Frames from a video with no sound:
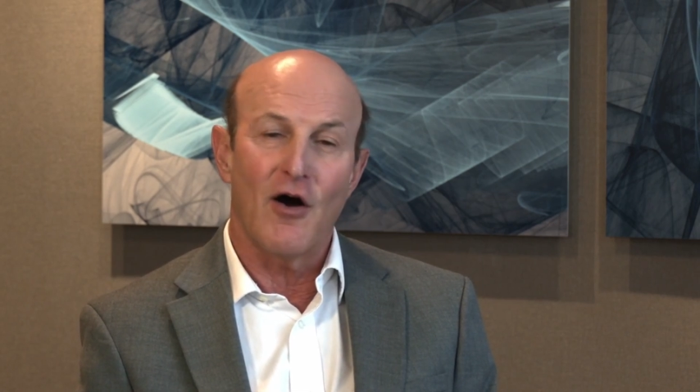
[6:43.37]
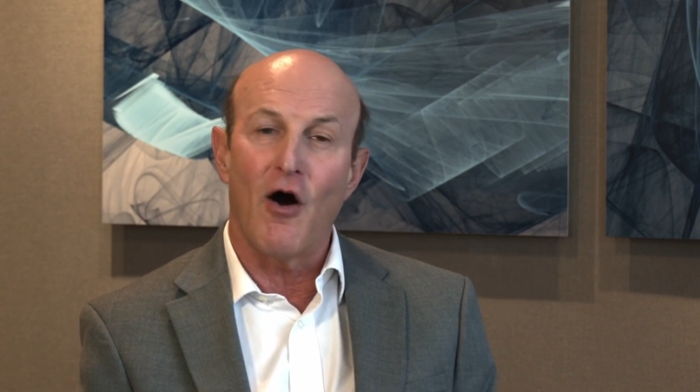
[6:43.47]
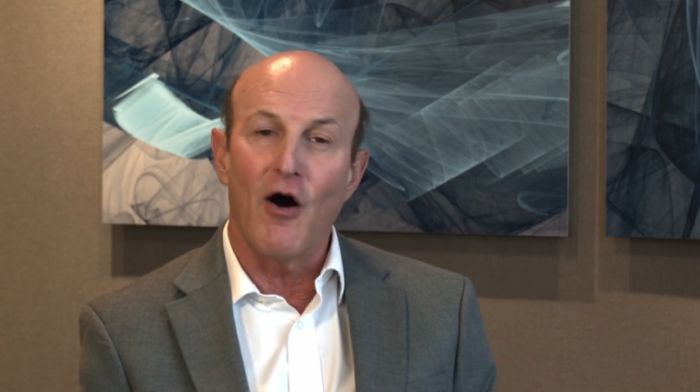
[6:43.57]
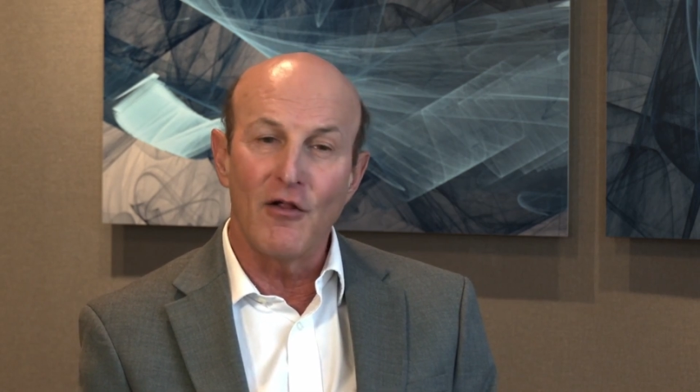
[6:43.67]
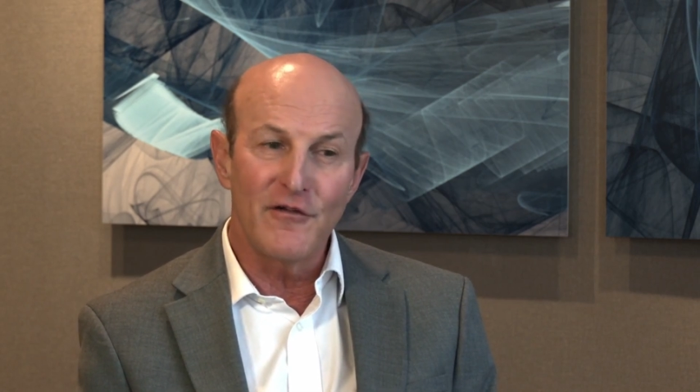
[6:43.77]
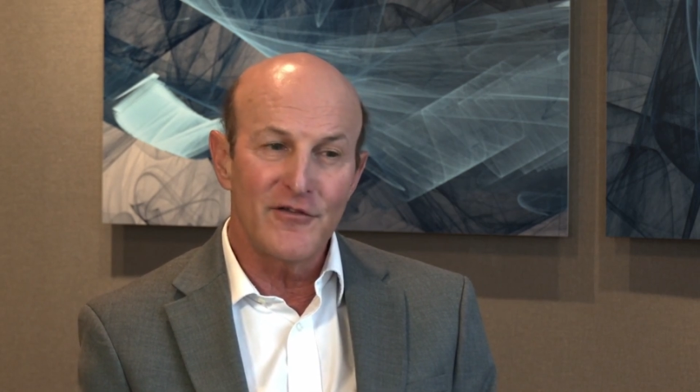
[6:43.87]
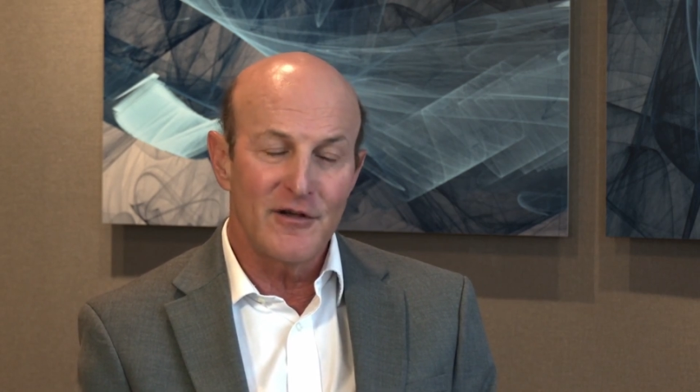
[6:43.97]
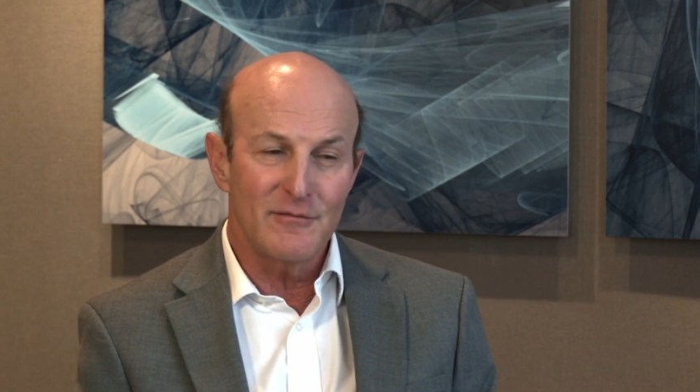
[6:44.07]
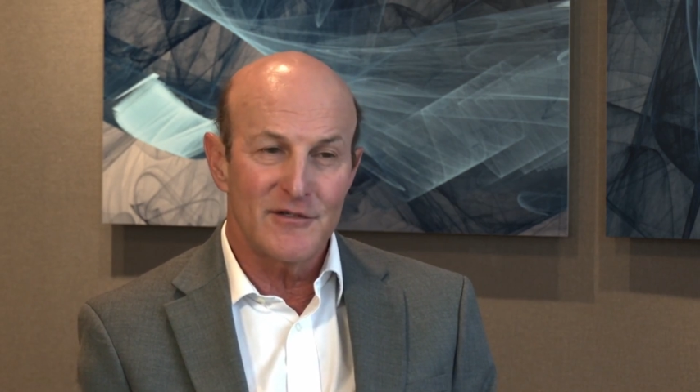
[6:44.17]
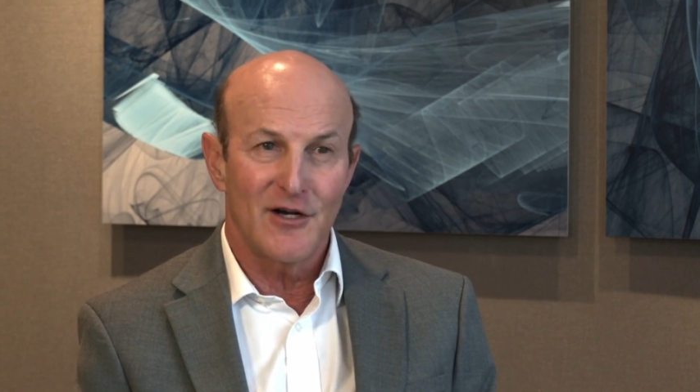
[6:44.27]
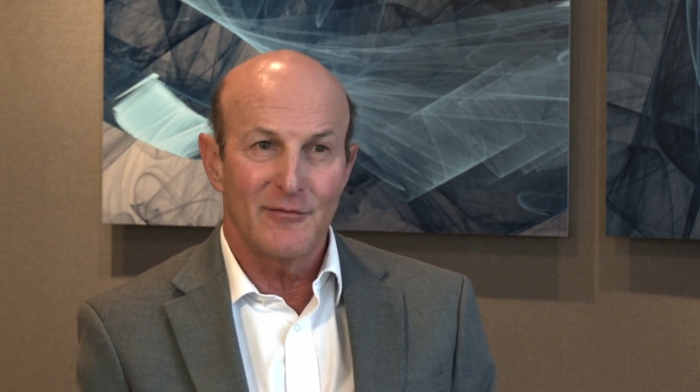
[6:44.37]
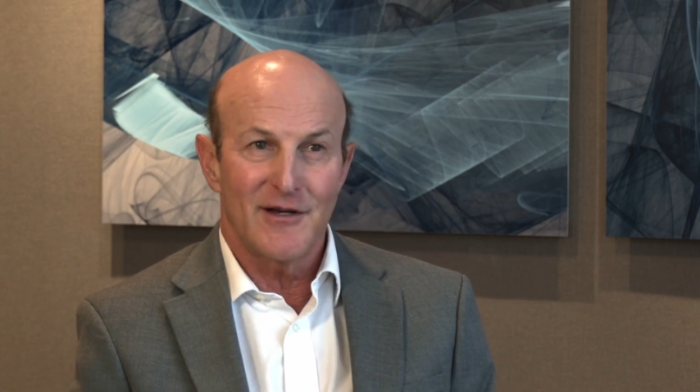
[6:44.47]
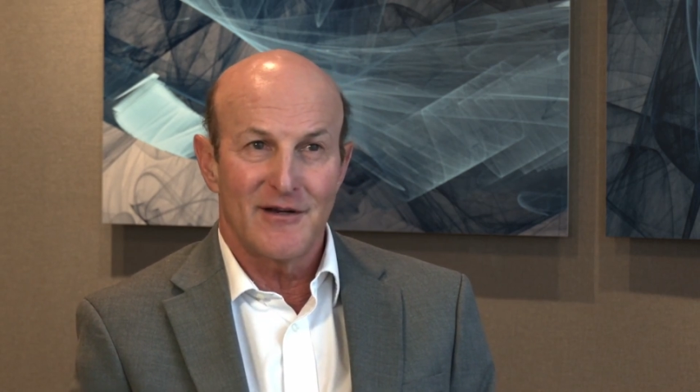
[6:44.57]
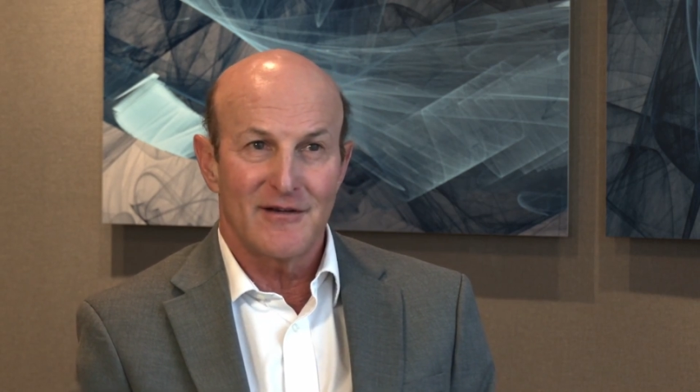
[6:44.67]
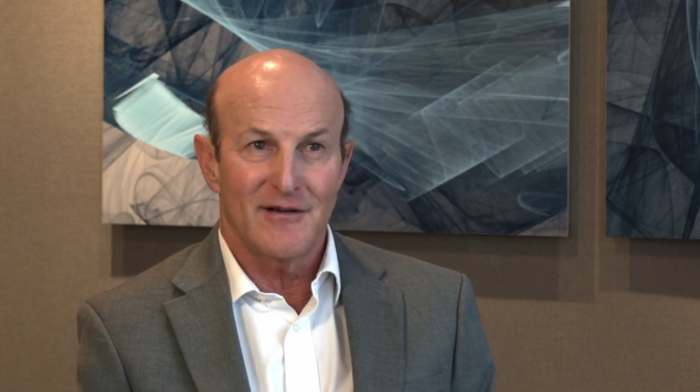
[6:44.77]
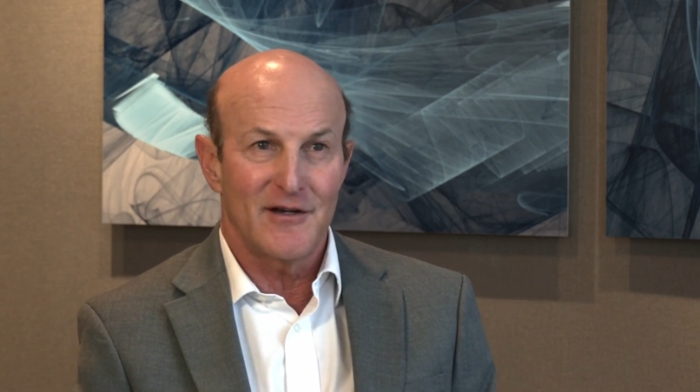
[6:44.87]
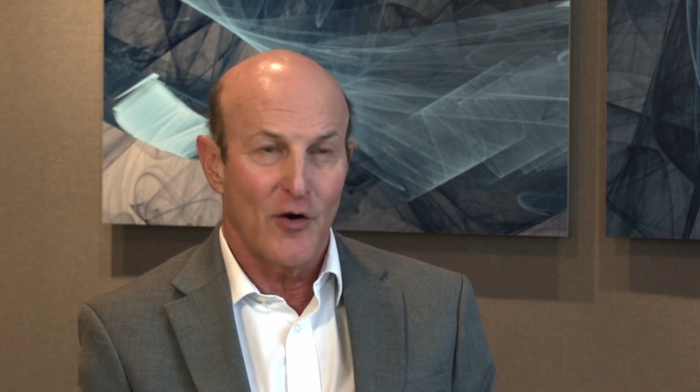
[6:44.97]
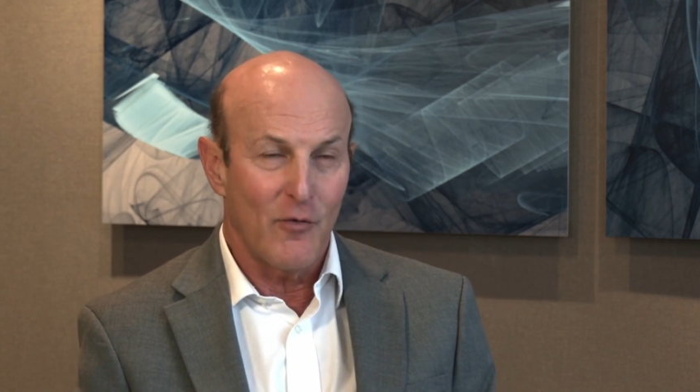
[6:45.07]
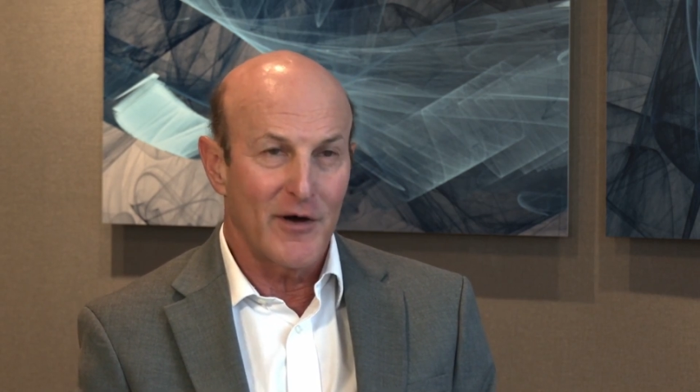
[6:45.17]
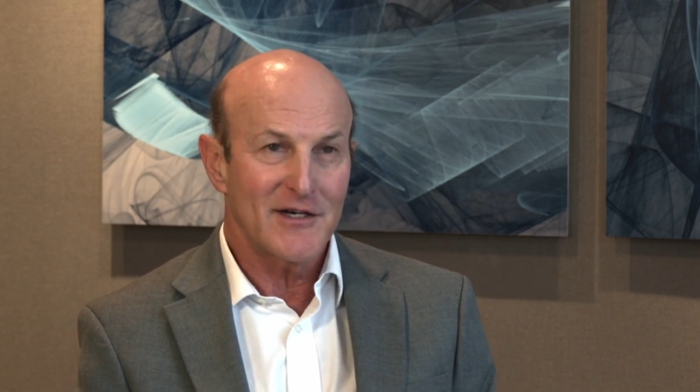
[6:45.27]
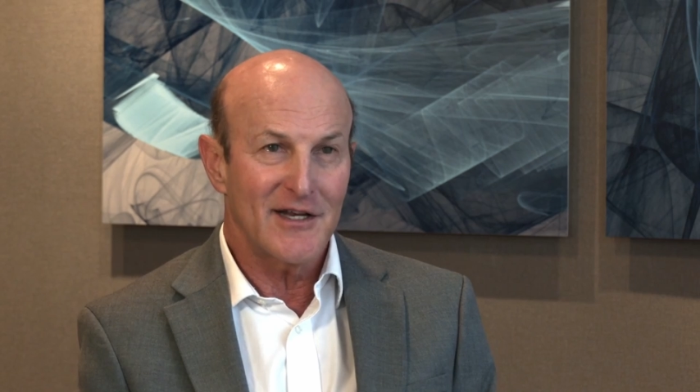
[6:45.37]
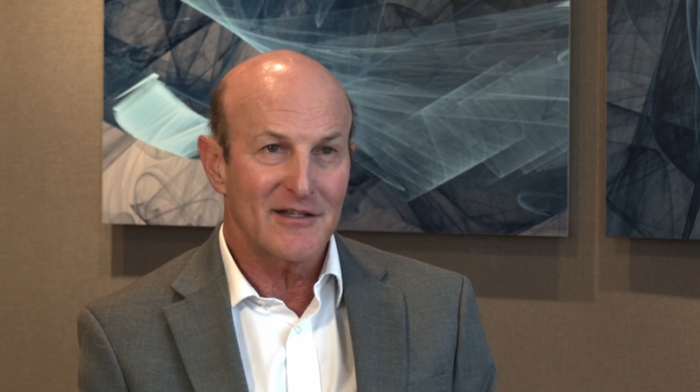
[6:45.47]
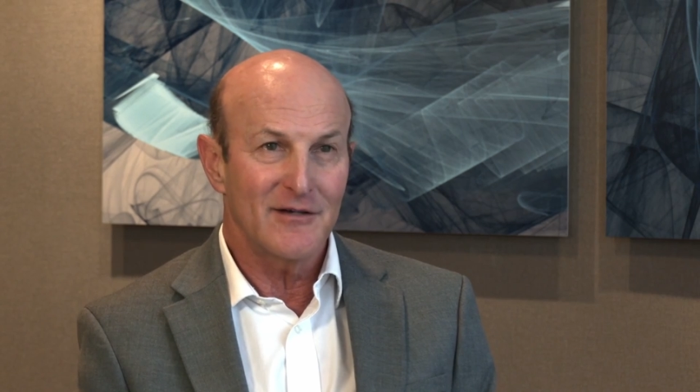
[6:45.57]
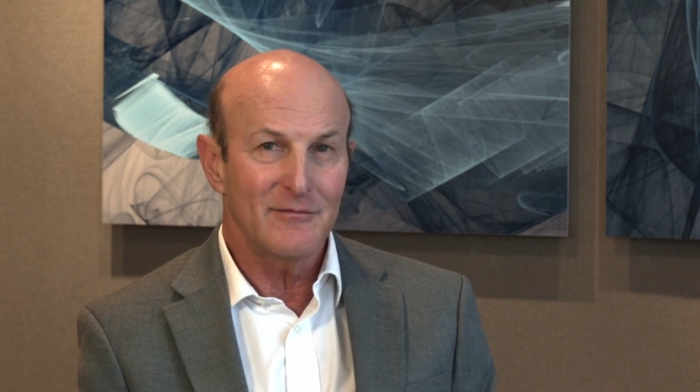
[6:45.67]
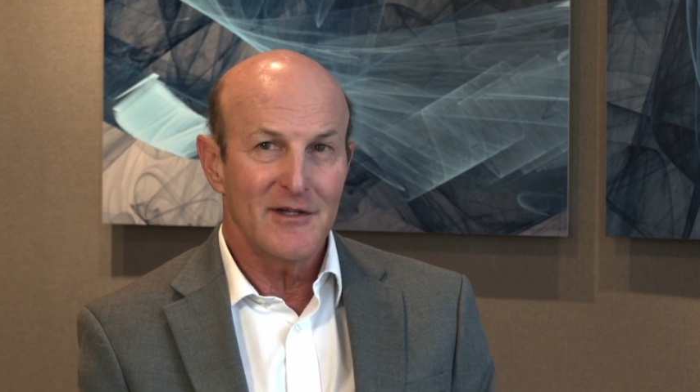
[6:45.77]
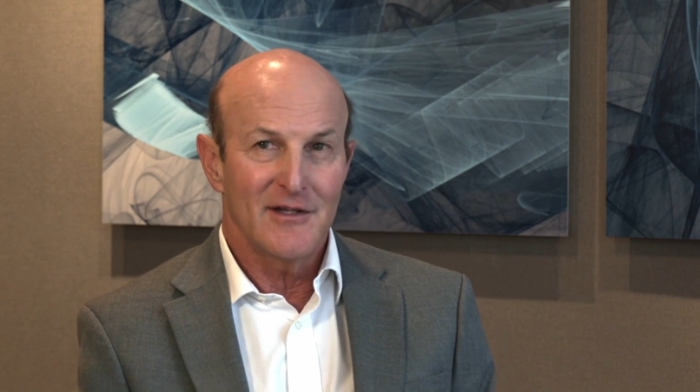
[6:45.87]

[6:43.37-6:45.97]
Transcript: All of them tell me, I don't want to take them.